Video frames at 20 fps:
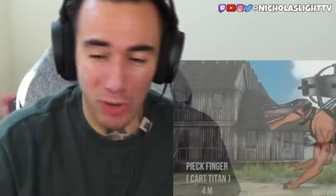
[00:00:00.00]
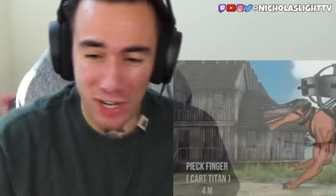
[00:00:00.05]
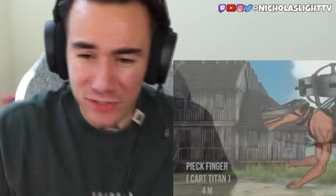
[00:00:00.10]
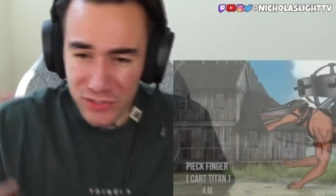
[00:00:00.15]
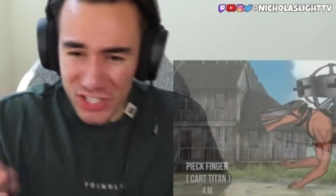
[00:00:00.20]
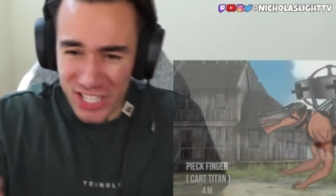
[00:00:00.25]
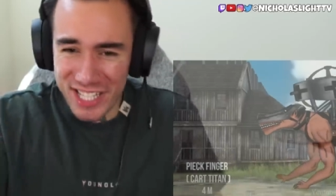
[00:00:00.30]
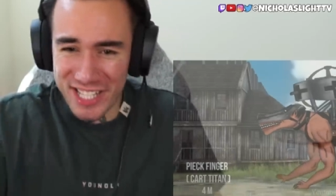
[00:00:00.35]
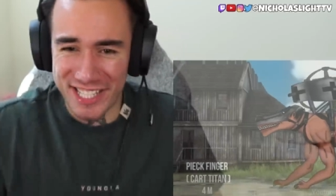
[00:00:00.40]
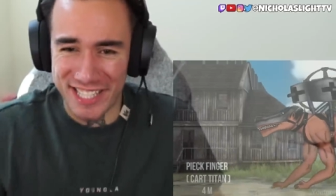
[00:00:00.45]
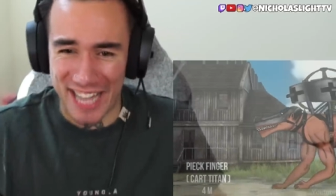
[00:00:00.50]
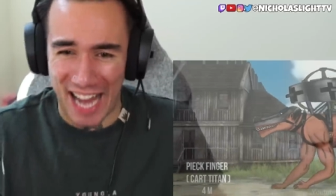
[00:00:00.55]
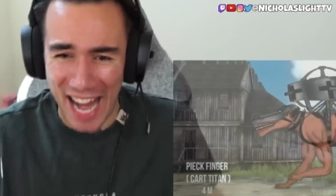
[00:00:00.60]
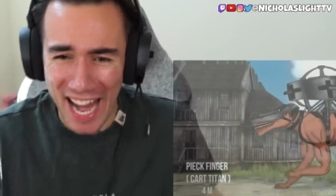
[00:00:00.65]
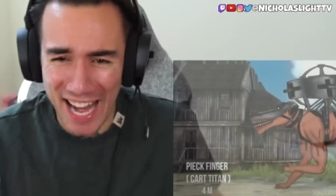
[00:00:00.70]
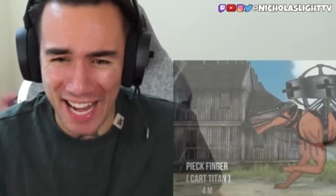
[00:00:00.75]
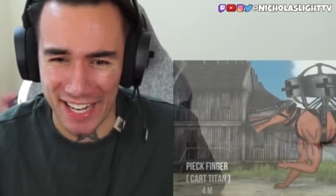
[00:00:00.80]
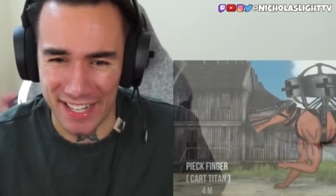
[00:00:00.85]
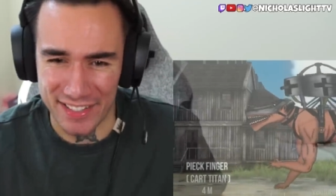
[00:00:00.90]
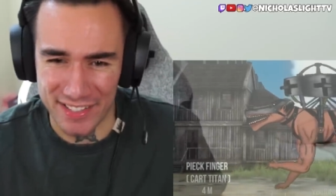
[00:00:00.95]
what if she
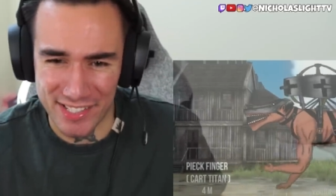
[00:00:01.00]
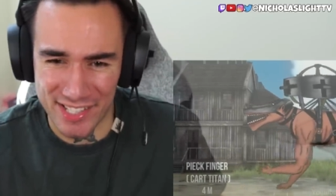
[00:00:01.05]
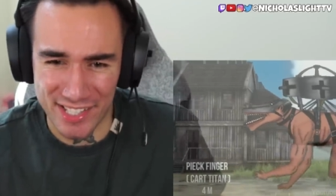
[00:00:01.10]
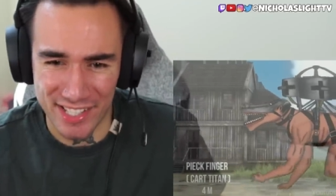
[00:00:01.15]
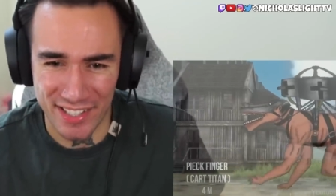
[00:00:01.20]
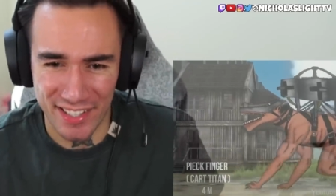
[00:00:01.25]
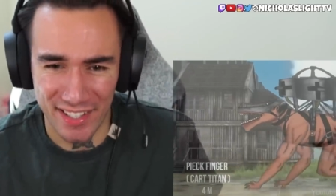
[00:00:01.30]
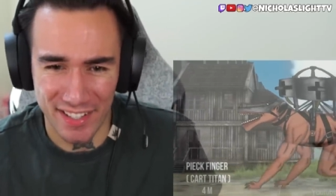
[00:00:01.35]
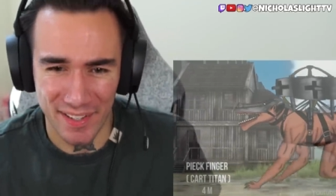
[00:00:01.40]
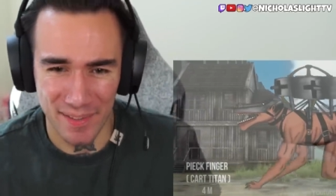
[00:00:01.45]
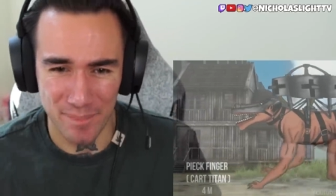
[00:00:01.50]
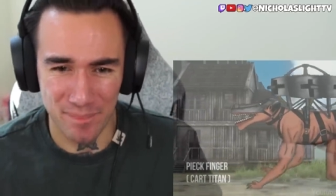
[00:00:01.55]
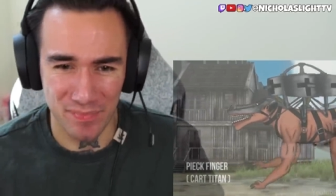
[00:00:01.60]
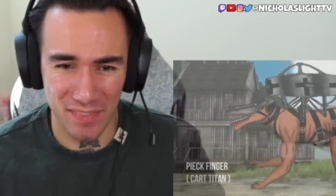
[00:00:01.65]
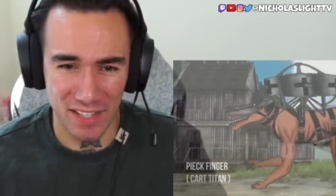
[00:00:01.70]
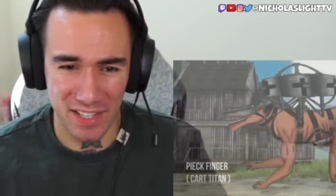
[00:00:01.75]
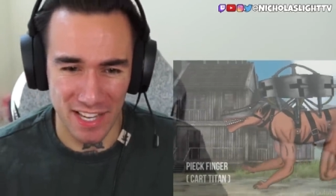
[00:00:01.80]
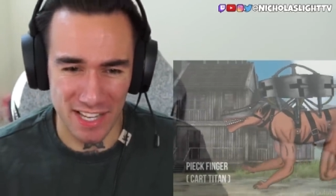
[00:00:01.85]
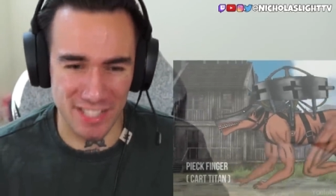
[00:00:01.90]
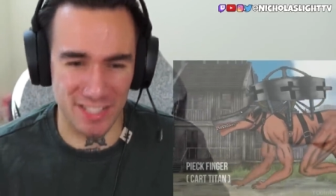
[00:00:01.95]
stands?
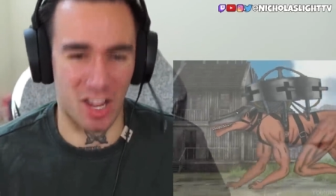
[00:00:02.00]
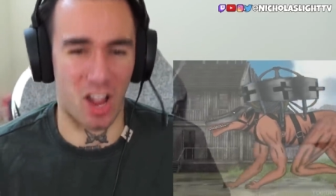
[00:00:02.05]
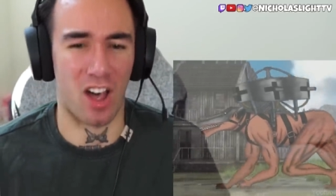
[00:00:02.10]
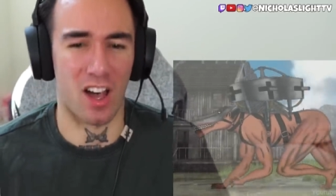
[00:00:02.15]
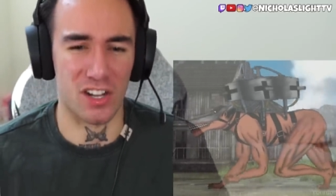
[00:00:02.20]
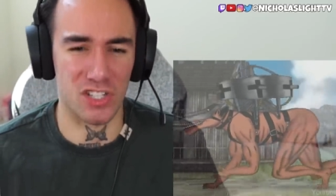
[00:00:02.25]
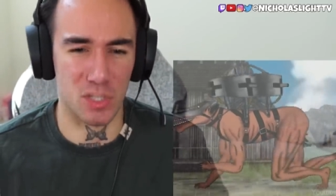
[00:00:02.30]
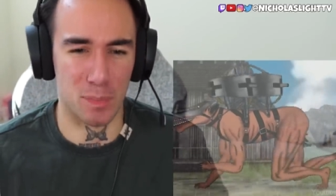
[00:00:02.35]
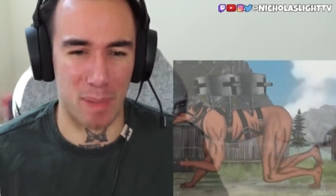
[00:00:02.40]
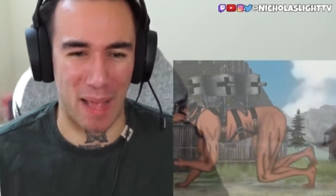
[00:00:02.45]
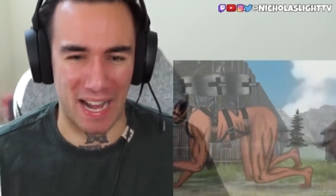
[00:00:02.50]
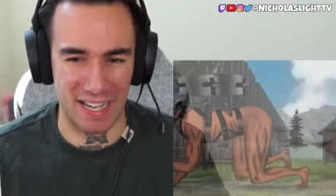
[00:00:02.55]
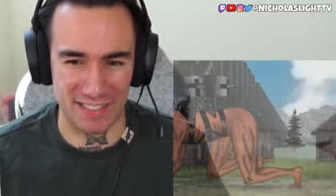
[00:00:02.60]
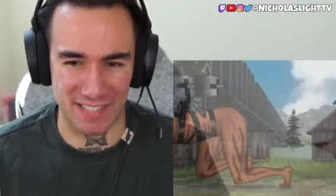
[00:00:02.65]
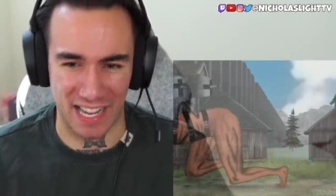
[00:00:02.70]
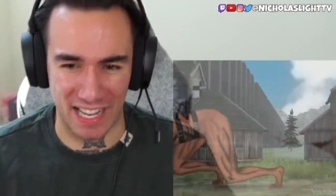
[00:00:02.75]
It's the Hunchback